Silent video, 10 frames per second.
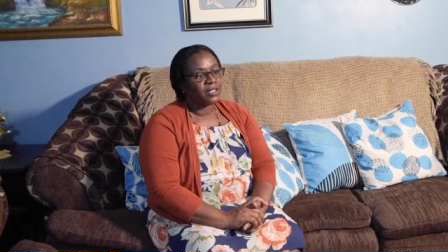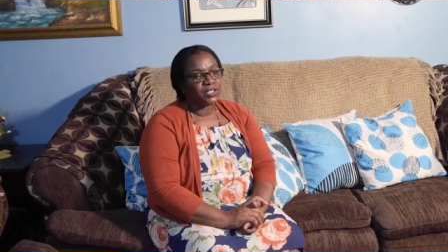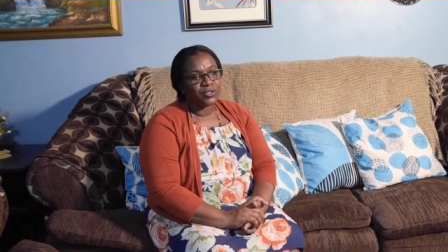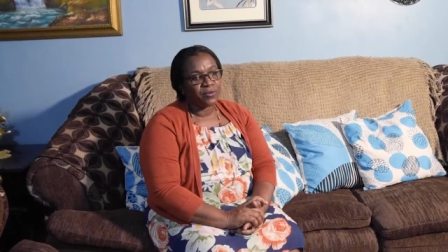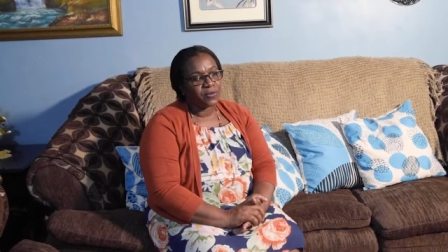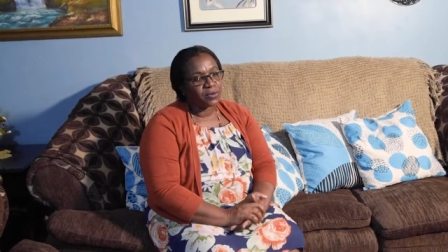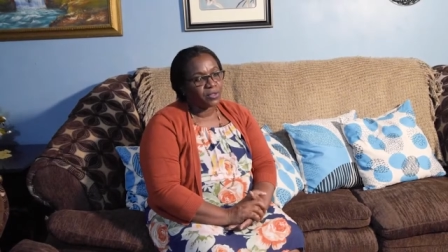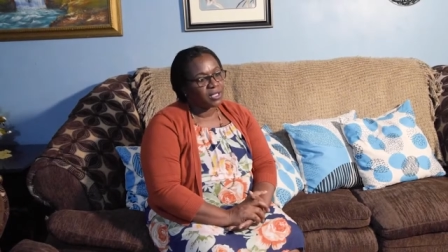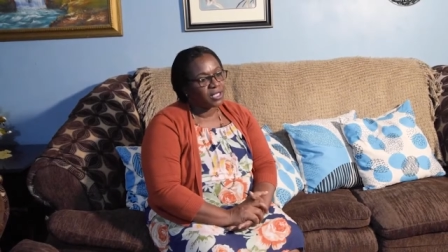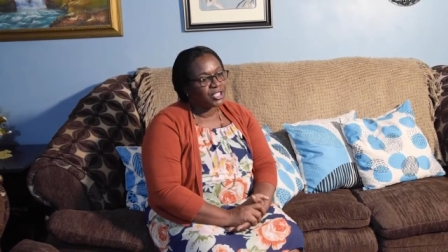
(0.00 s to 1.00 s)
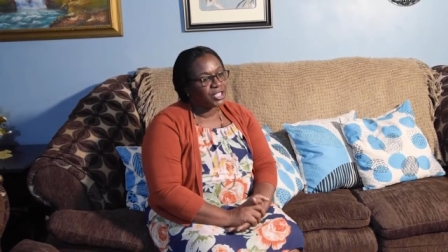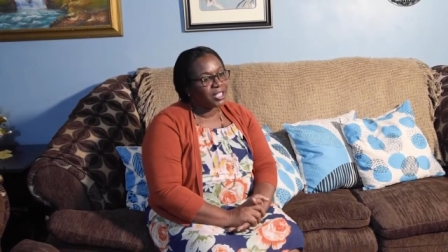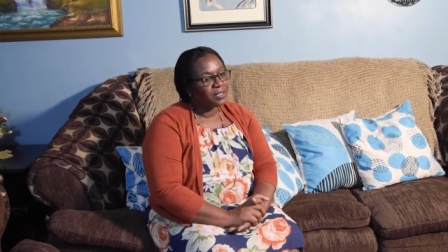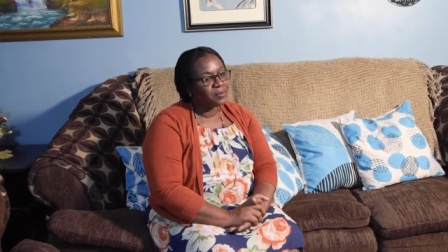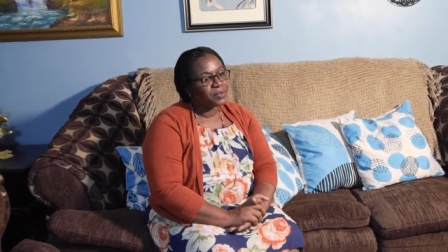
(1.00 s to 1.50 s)
This newfound knowledge
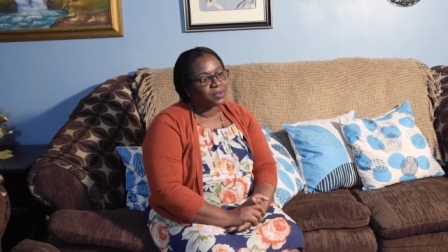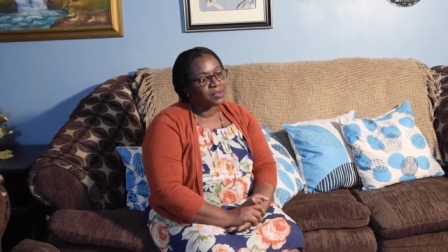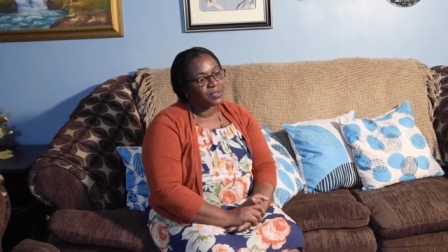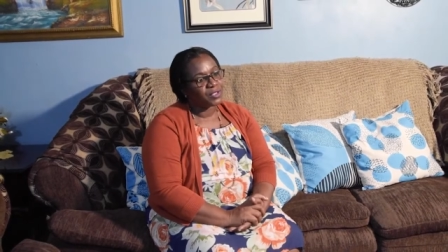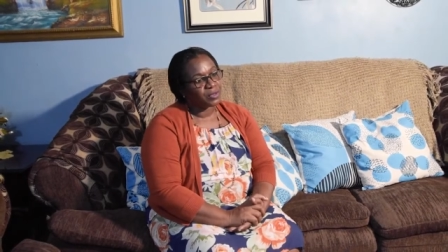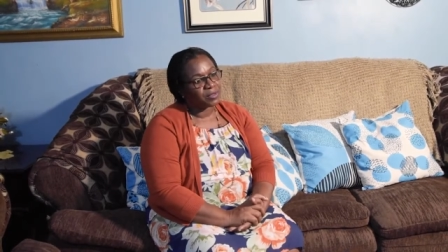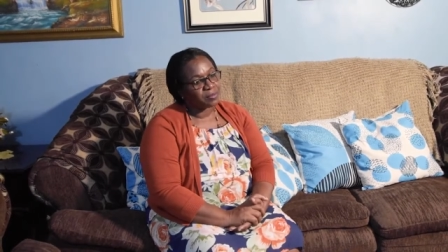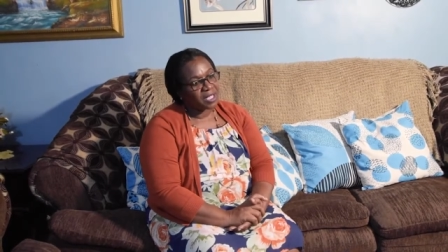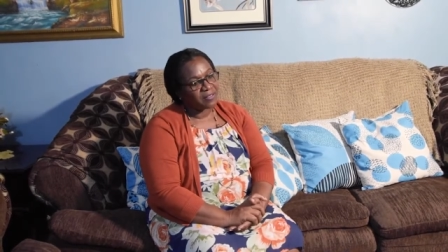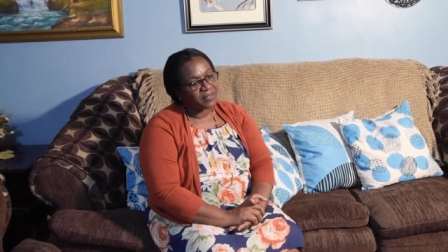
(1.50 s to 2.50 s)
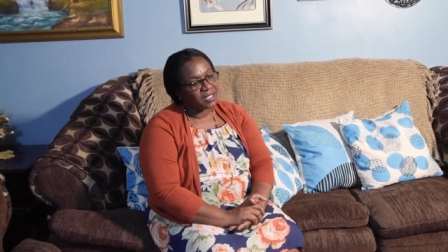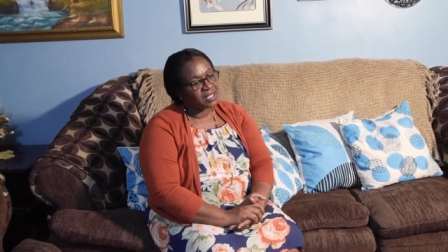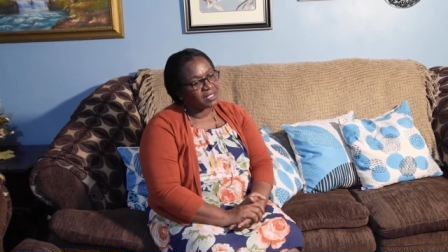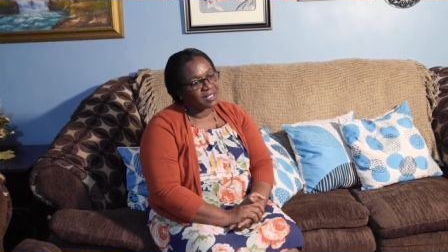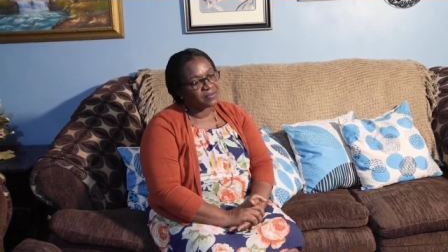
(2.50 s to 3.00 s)
helped strengthen my
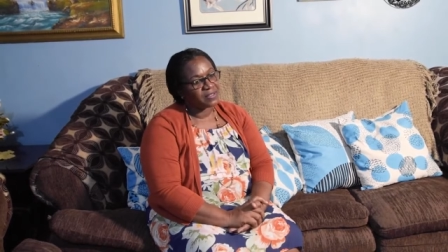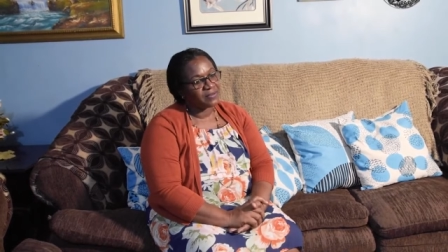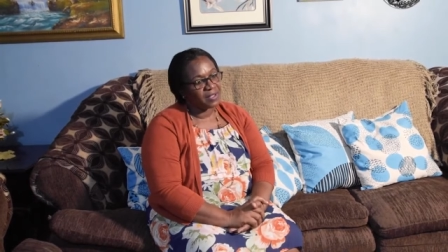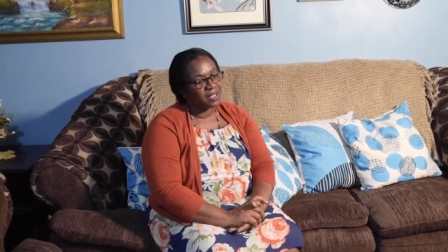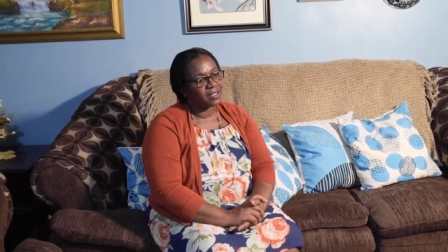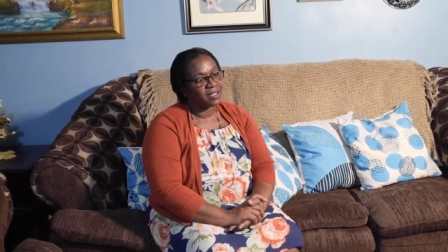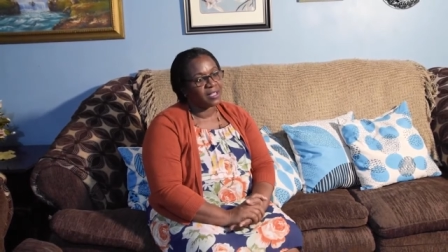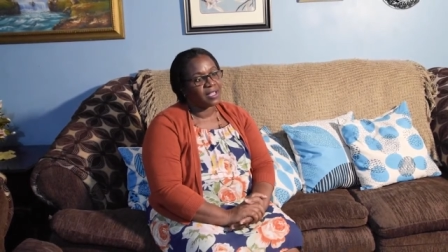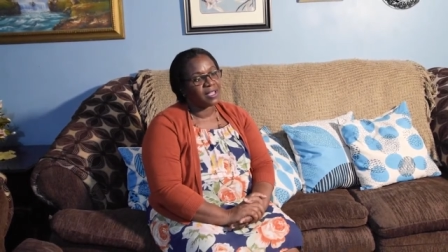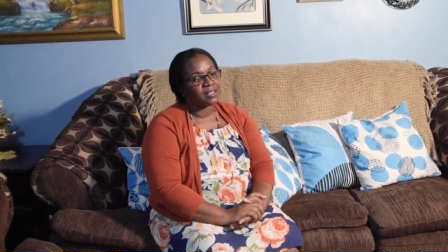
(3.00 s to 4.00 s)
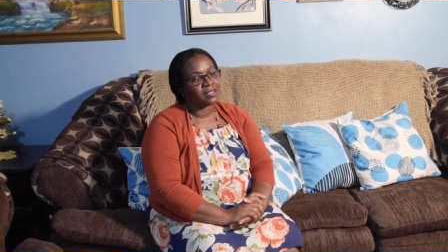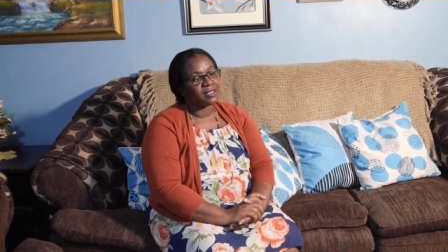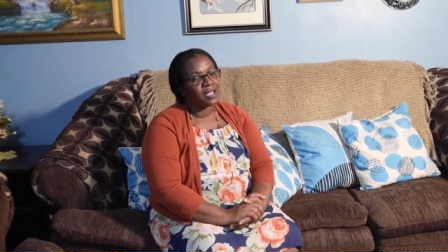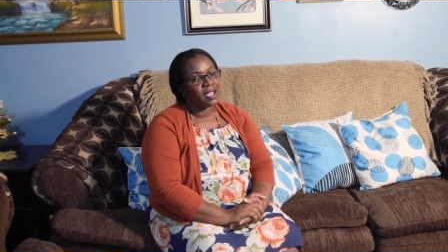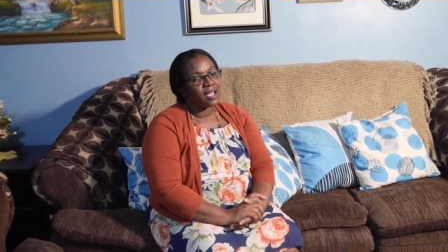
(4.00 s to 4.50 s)
faith in Heavenly Father
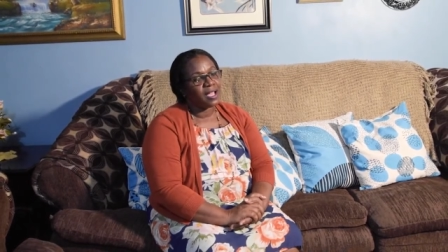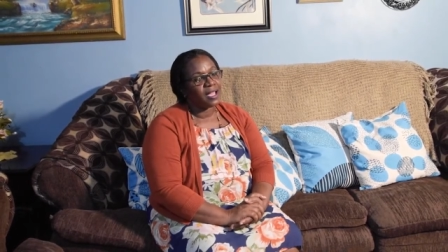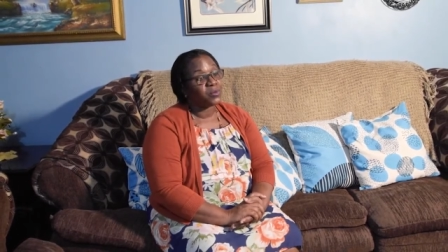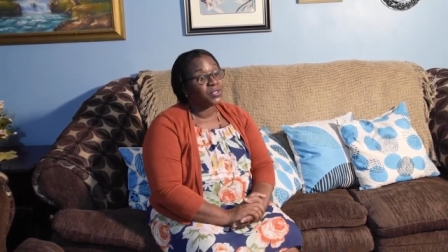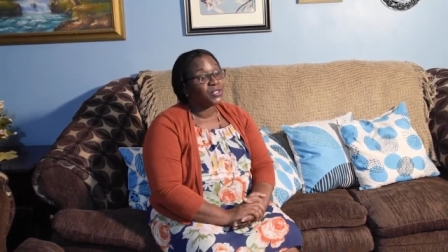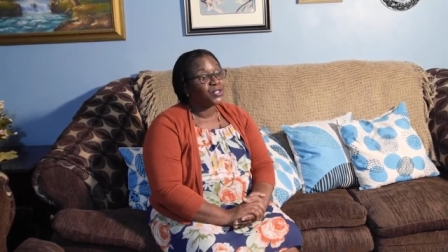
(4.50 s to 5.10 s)
and I was